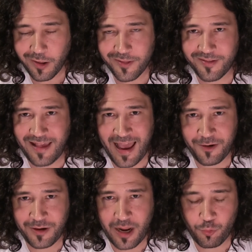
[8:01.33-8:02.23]

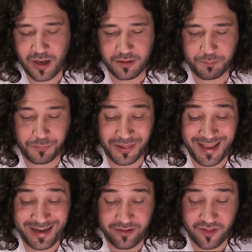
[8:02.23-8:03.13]
Saturday, we got
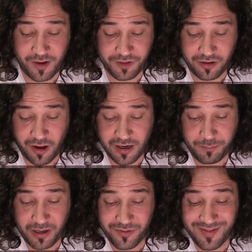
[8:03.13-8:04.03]
plenty of stuff to talk
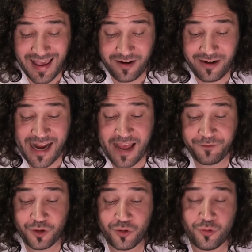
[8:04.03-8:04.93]
about. Saturday
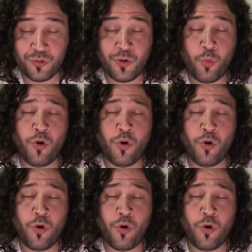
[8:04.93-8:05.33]
afternoon, the